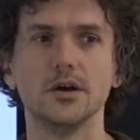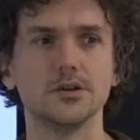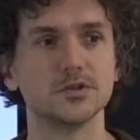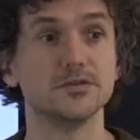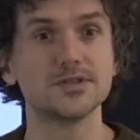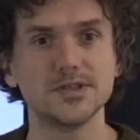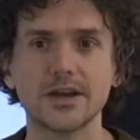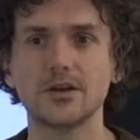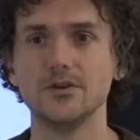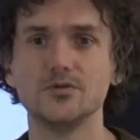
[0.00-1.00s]
sort of
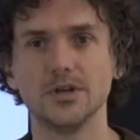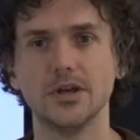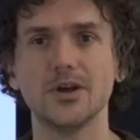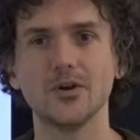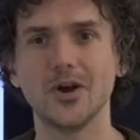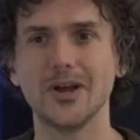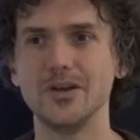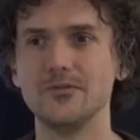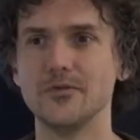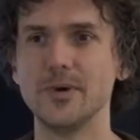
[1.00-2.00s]
secondary
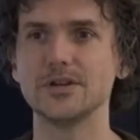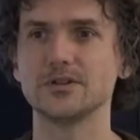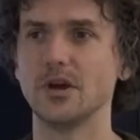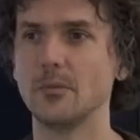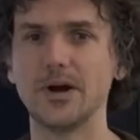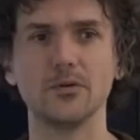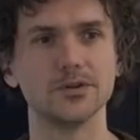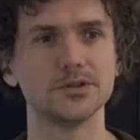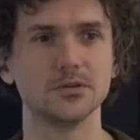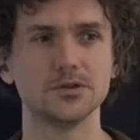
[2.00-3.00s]
information about
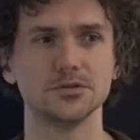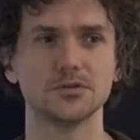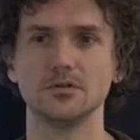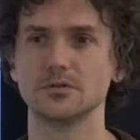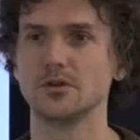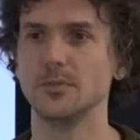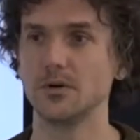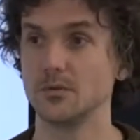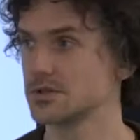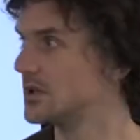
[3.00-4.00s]
the social structure,
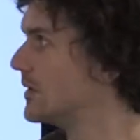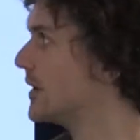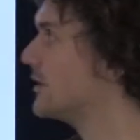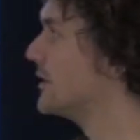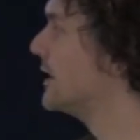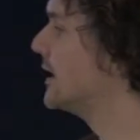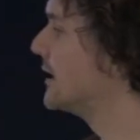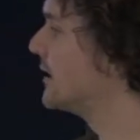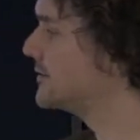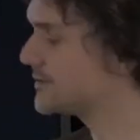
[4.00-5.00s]
about what's going on in their
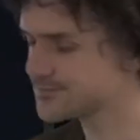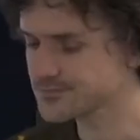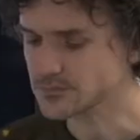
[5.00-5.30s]
lives.